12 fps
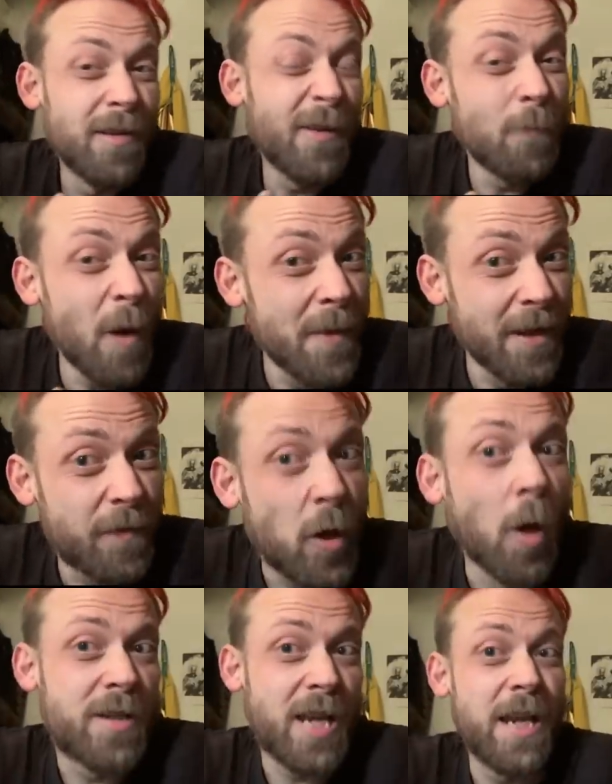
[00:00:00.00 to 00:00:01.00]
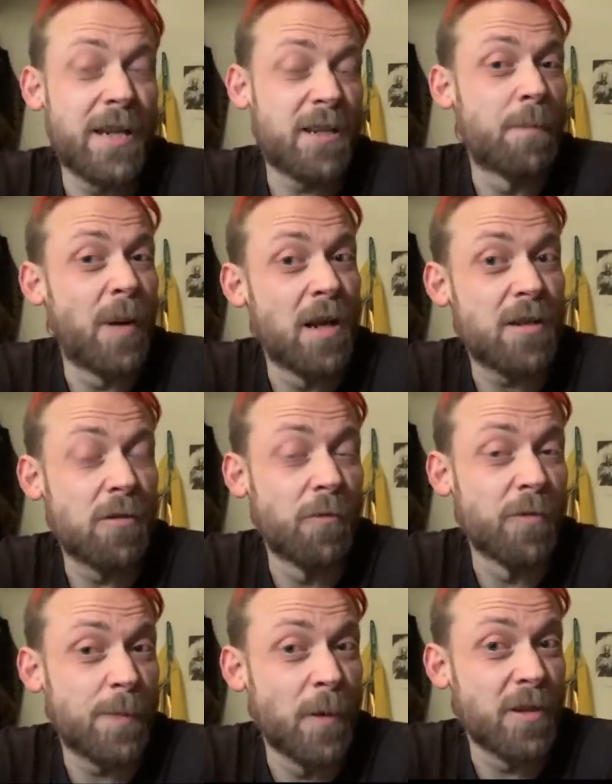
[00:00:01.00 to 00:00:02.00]
women have got to take some personal
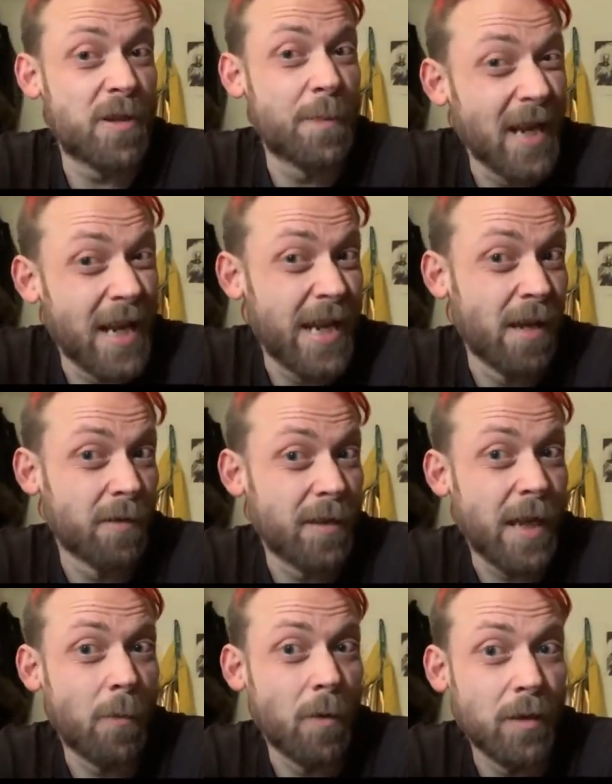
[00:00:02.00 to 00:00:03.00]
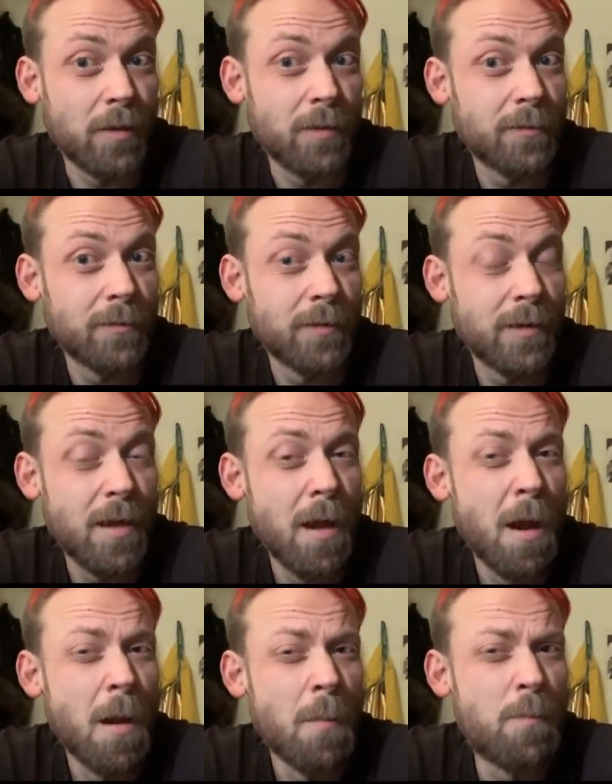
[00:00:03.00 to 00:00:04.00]
responsibility on that one.
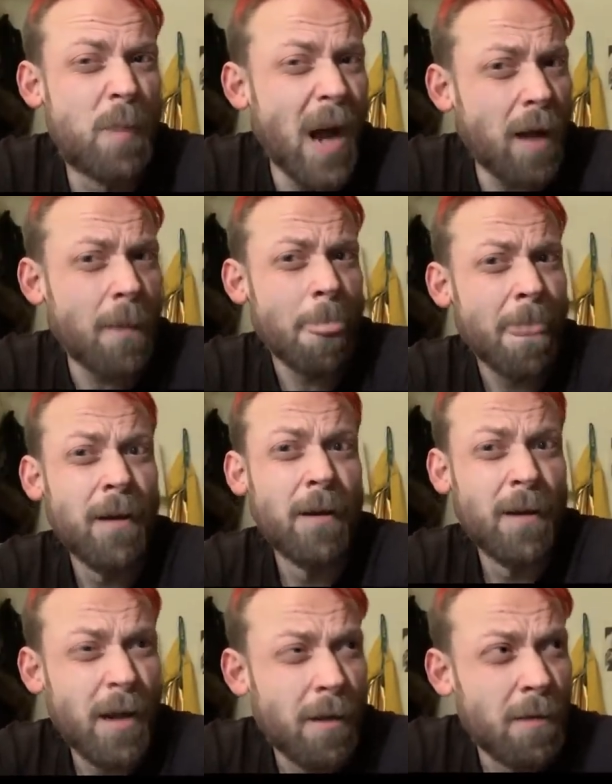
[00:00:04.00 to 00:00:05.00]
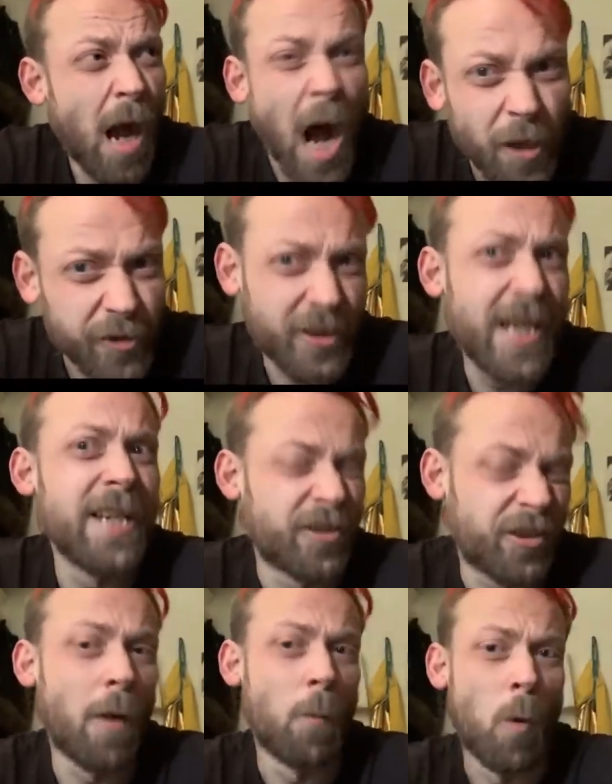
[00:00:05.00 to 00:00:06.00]
But asking
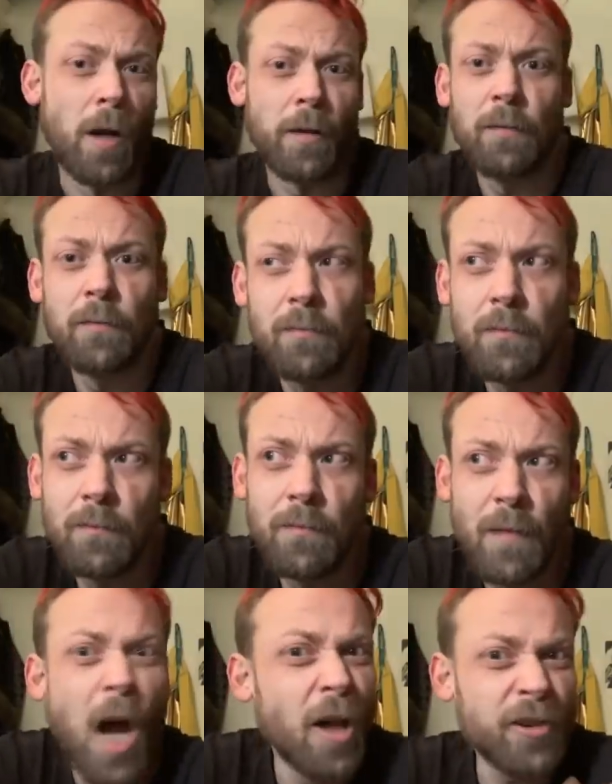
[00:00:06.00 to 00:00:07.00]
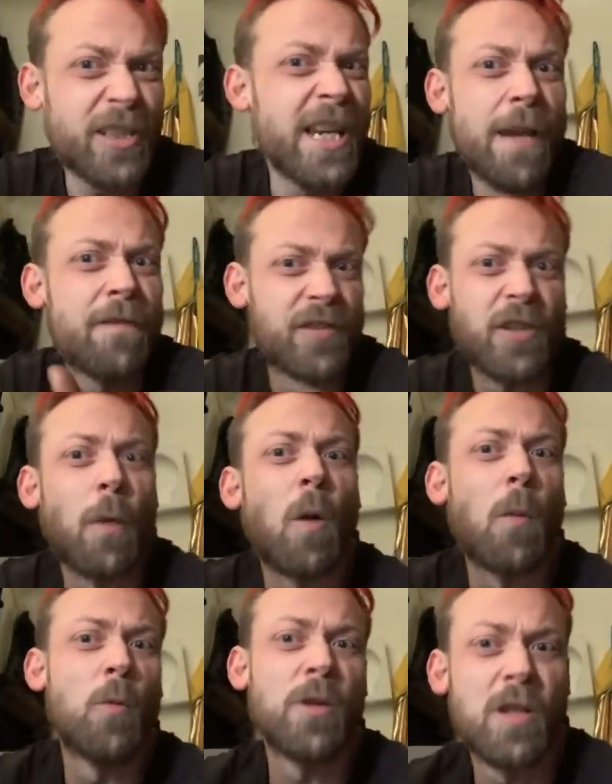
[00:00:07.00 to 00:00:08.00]
if
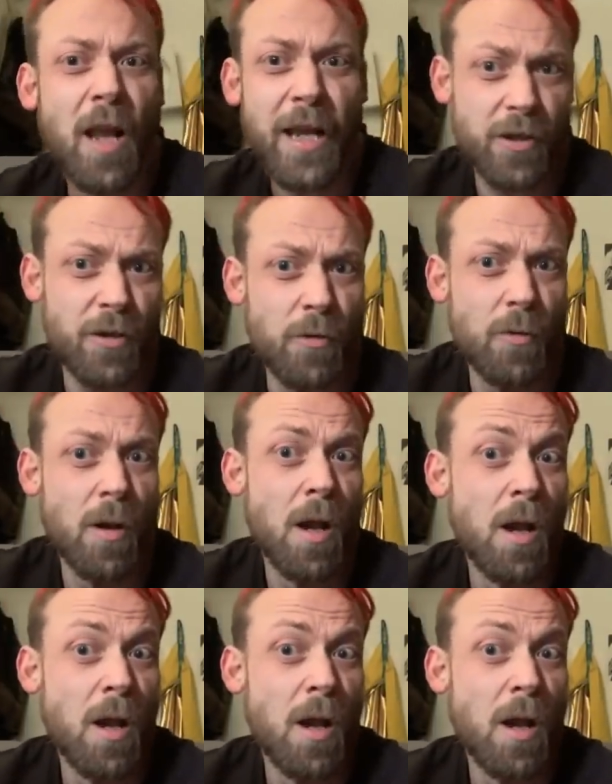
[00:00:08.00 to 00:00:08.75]
someone would like to